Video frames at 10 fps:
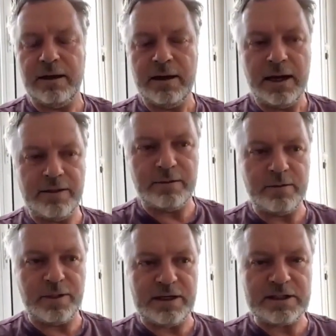some
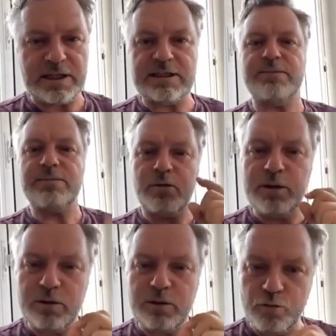of these things, but
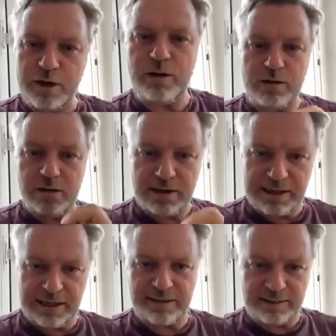we will
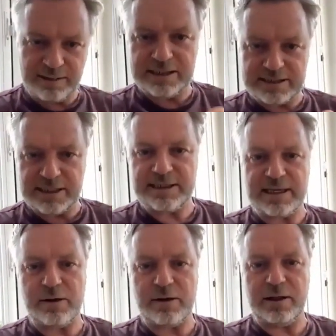get these things
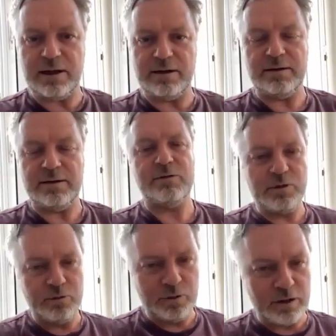out there.
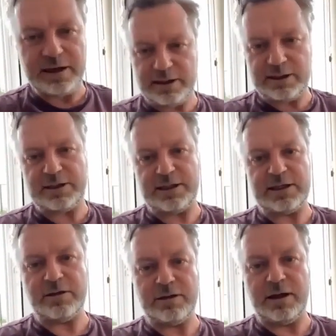We will get these things
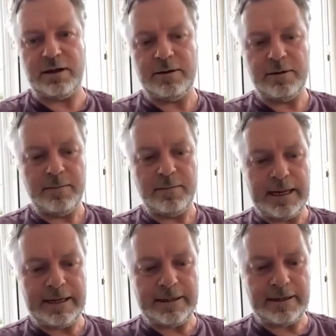out there.
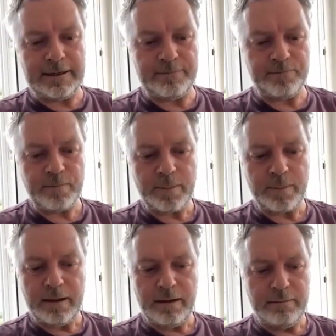And
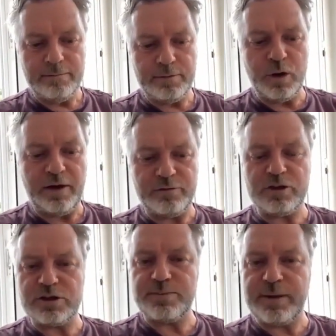you have to
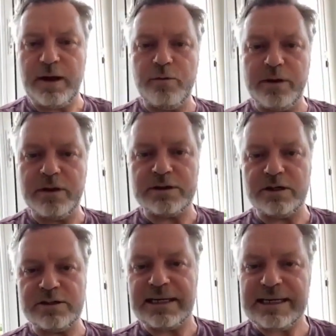just bear with us and
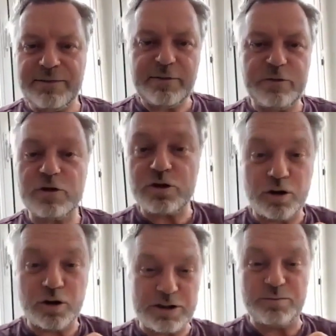understand, even if you
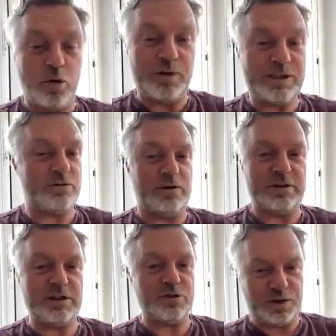start a small restaurant
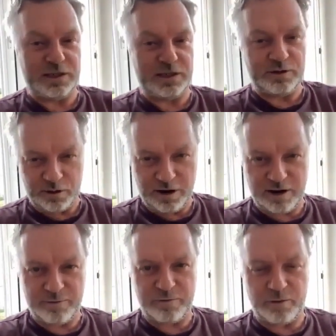in Sweden, where I
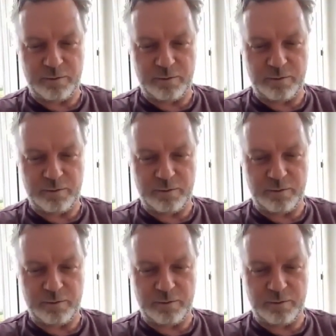come from,